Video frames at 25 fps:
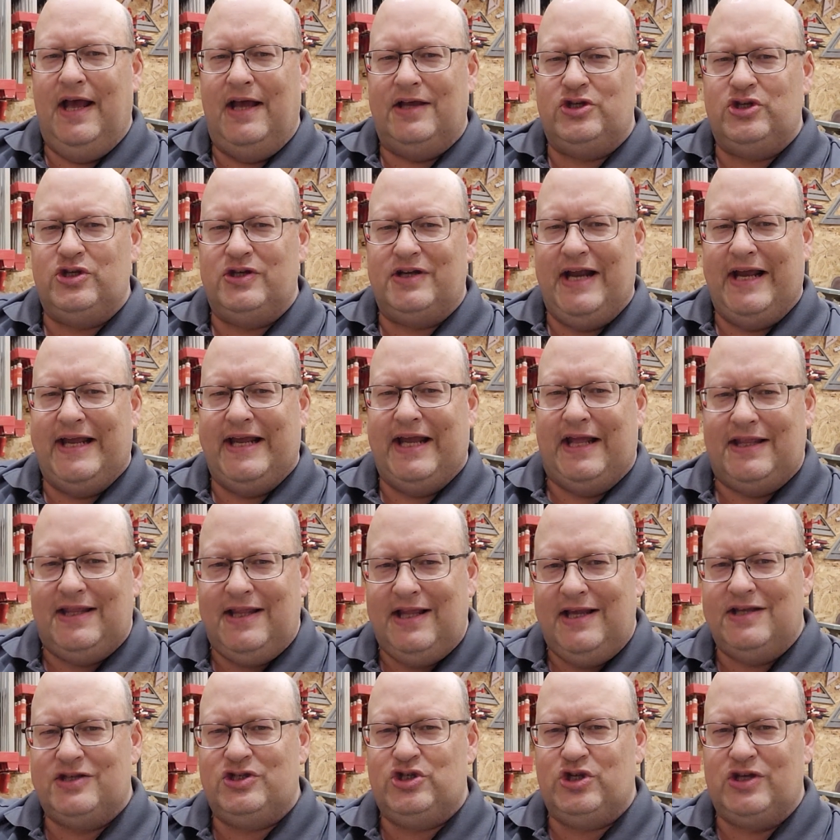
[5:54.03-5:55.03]
Should I get
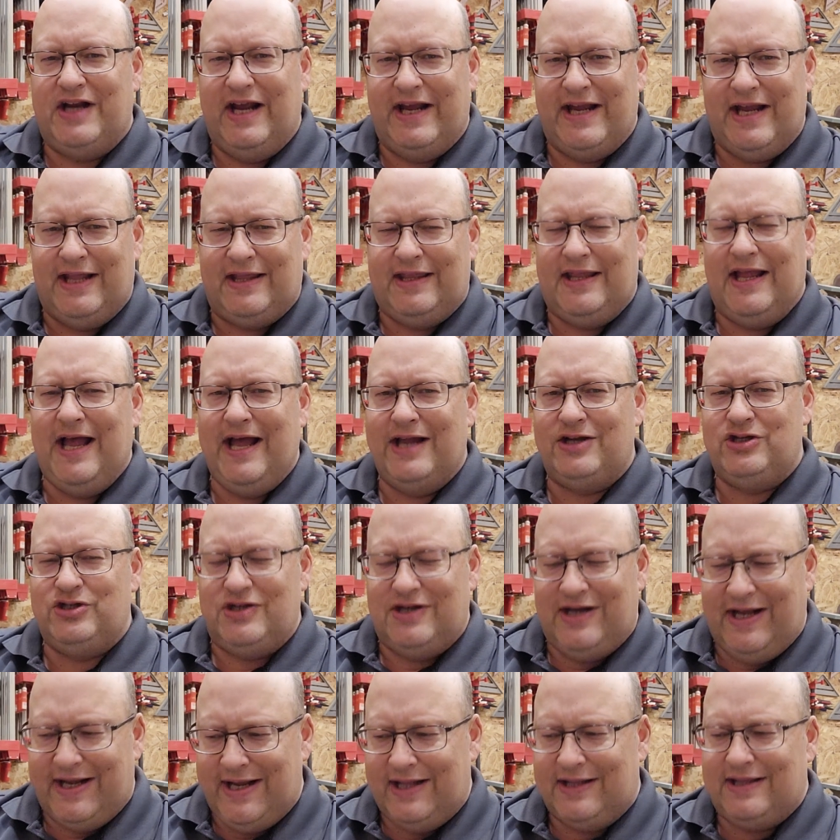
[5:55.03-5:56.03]
this? Should I get that?
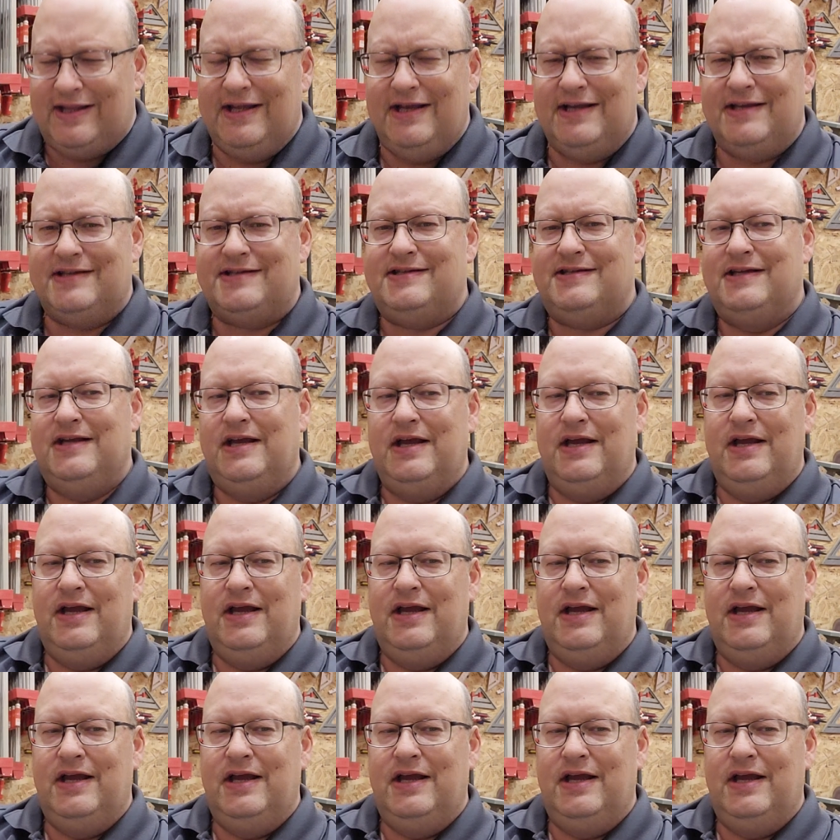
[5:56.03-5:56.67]
Should I get this?